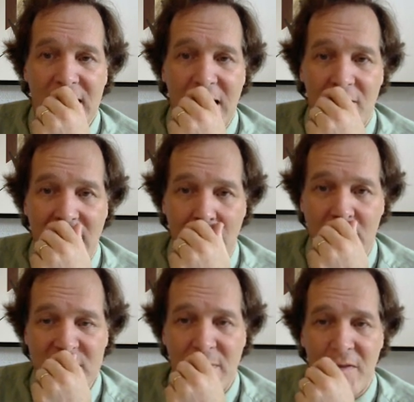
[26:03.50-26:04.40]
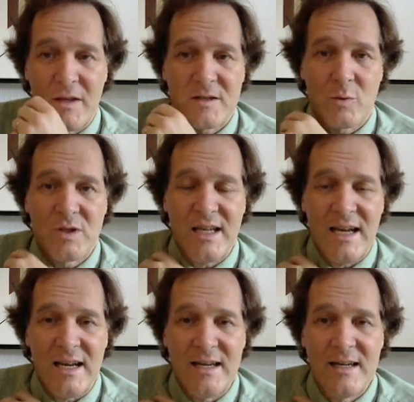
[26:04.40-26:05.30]
care that much about this
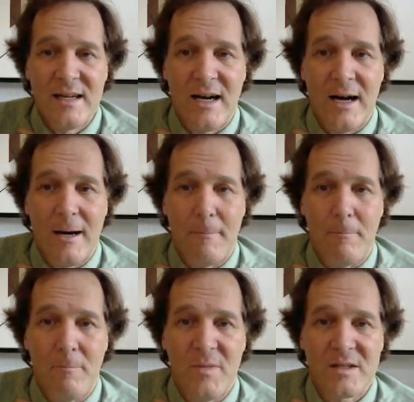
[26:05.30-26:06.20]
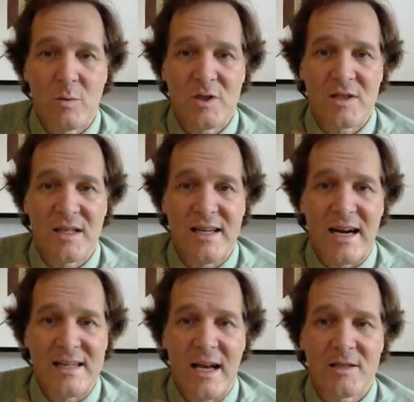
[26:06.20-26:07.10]
routine. This was just a
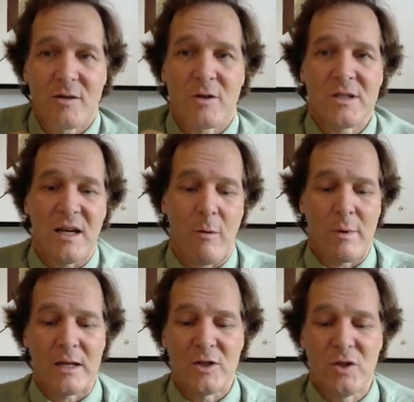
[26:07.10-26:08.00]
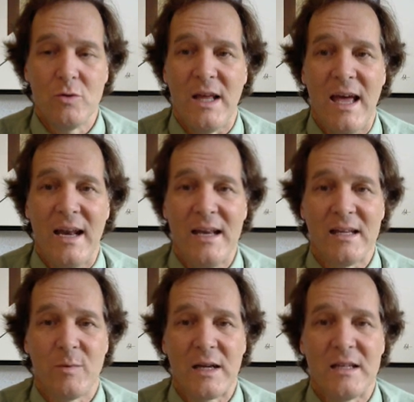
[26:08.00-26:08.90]
diagnostic routine. What we can do then
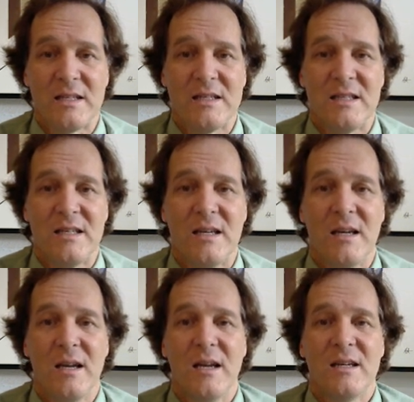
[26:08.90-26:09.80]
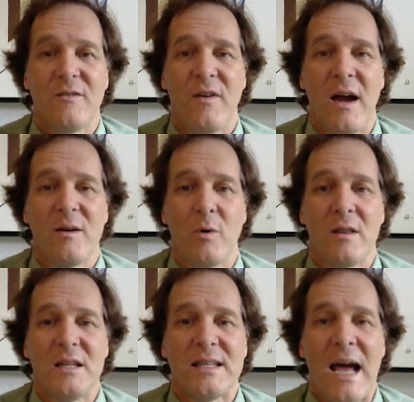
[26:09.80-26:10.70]
is we can define one
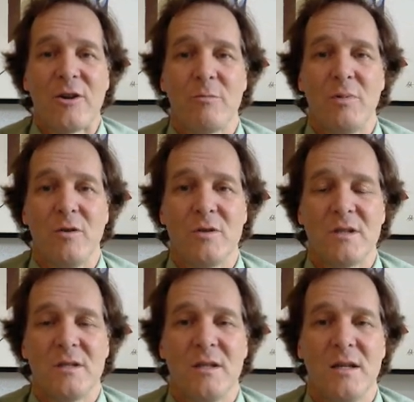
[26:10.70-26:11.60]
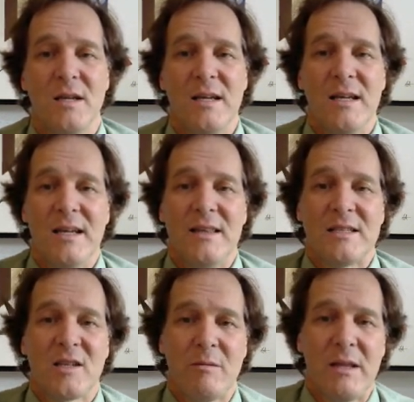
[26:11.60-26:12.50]
of these attributes.
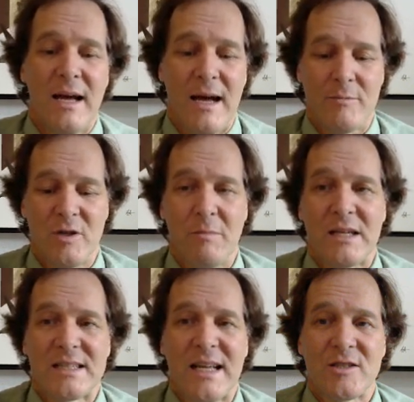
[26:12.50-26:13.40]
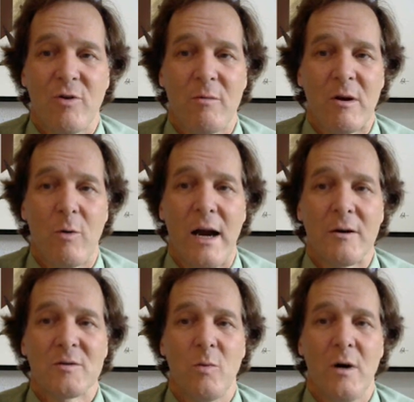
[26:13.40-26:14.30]
This is going to be the object because getString
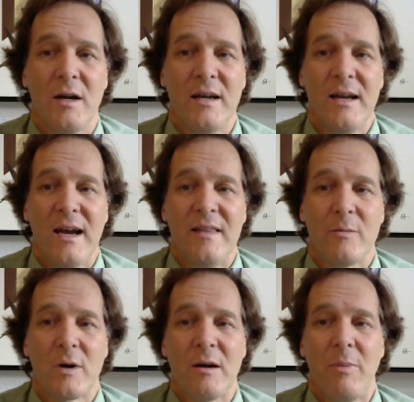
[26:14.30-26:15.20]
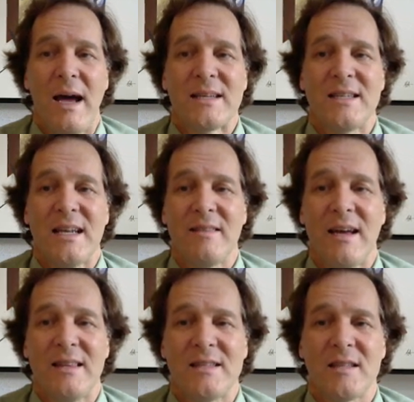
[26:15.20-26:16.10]
requires one, and then we're going to pass it in
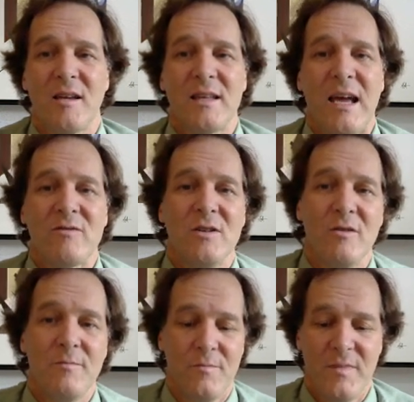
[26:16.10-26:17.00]
like this. That's all you have to do.